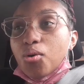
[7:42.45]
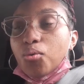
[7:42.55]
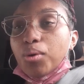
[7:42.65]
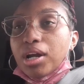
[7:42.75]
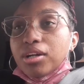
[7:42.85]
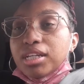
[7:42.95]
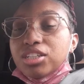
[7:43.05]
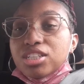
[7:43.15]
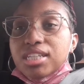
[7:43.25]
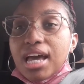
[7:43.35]
where
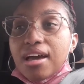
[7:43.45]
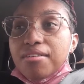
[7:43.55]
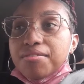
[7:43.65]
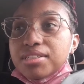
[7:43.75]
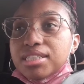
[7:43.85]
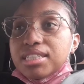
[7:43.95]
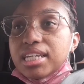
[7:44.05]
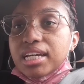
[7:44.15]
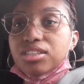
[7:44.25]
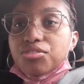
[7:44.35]
they just have
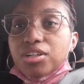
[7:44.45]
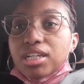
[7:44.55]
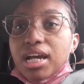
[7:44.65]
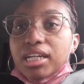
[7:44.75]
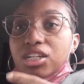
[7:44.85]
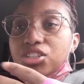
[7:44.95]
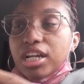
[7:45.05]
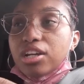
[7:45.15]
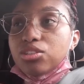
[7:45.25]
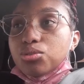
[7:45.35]
six reclining
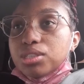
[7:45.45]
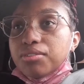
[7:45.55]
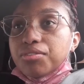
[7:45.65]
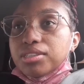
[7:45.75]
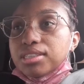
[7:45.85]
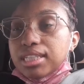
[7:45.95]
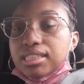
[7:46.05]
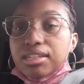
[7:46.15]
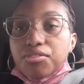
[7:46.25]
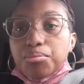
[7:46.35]
chairs so
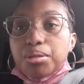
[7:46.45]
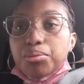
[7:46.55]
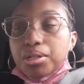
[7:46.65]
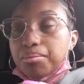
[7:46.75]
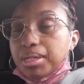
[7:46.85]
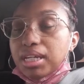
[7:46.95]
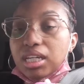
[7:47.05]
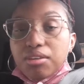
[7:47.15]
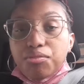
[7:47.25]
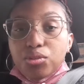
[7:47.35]
six different people can be
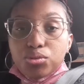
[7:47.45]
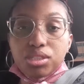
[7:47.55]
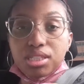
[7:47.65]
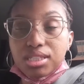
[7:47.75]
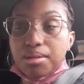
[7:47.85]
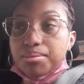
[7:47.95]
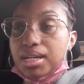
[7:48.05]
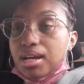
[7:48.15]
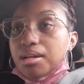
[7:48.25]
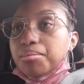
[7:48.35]
getting infused at the same
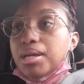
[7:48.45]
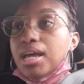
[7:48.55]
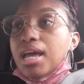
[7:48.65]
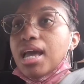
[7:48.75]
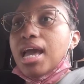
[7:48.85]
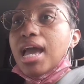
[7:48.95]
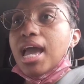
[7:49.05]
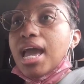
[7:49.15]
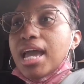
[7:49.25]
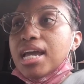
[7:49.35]
time
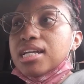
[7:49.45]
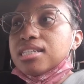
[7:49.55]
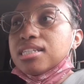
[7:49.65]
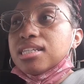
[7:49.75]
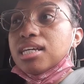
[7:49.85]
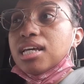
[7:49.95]
and